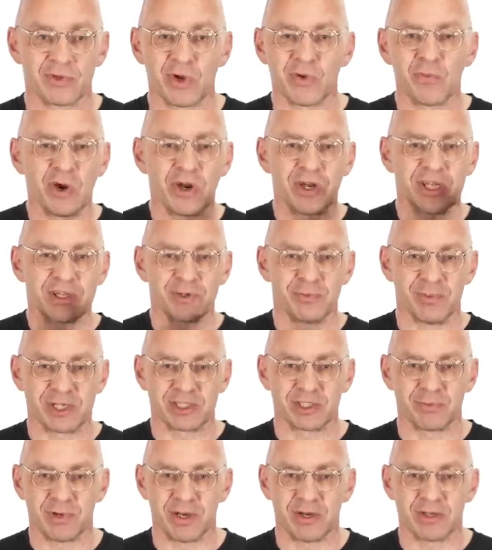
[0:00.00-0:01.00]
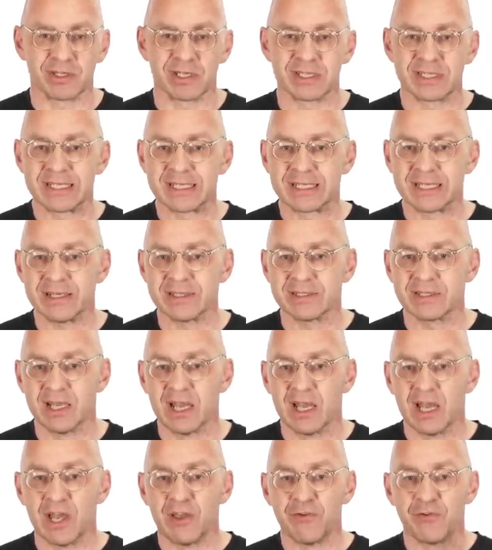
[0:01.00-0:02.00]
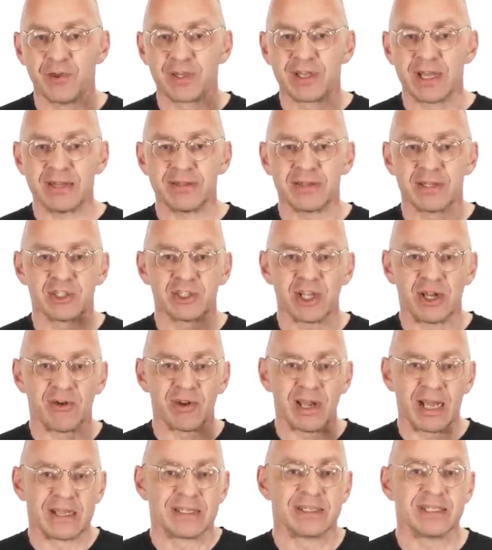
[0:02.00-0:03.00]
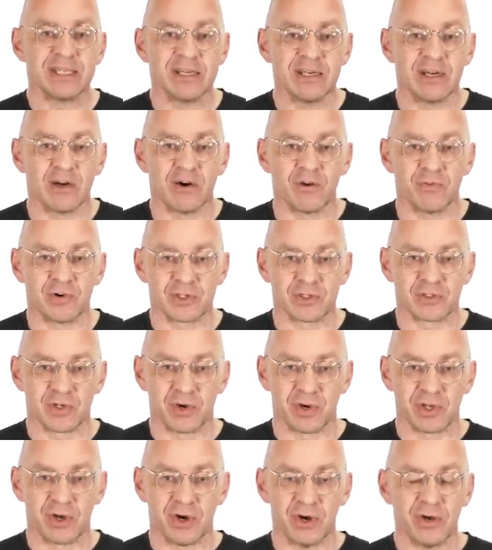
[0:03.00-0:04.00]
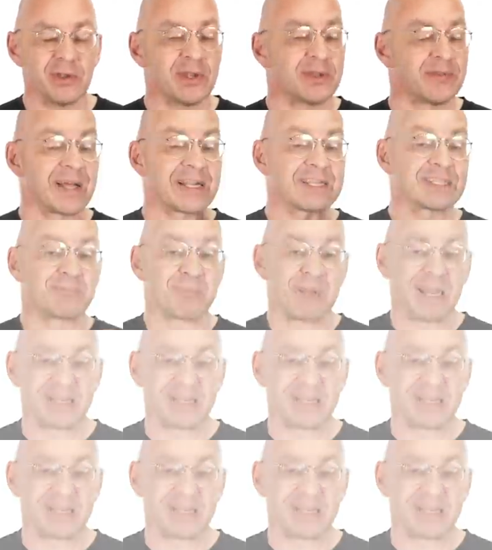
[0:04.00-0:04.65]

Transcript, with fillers: Don't worry too much about the details. If you get the general idea of what's going on, that's